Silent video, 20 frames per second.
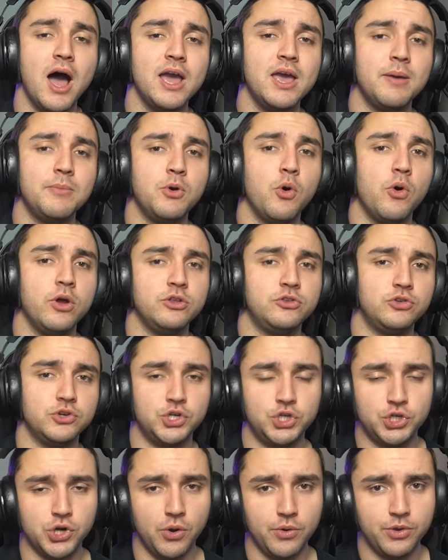I am going to
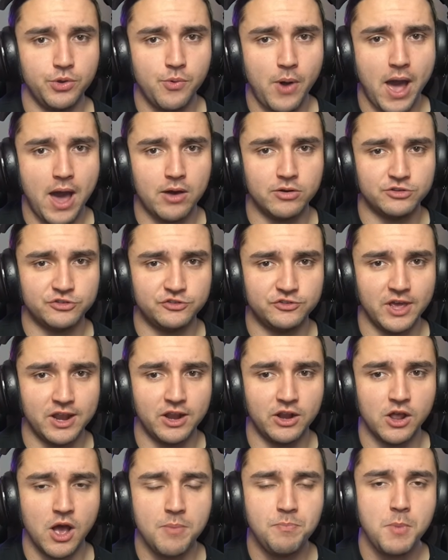show you how to set
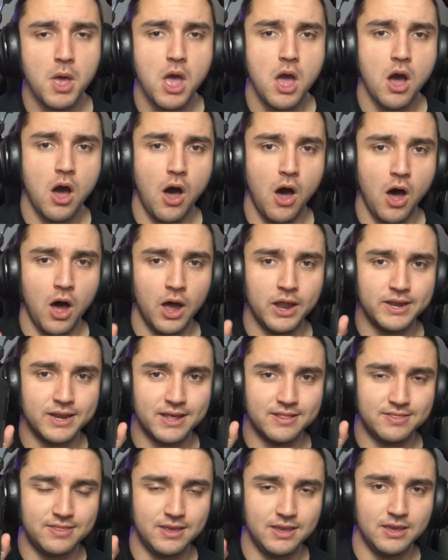it up on
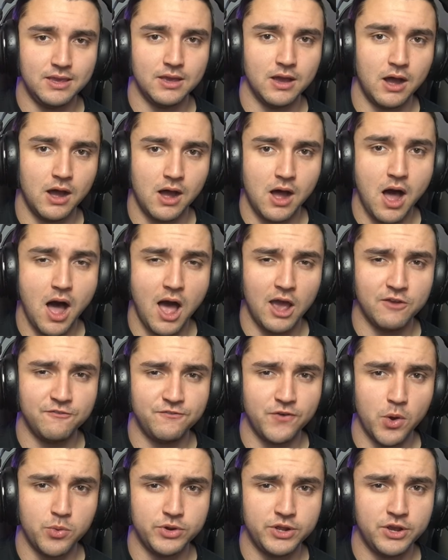the
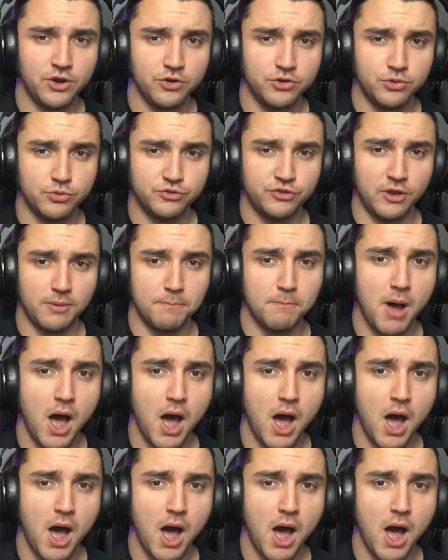iPhone here using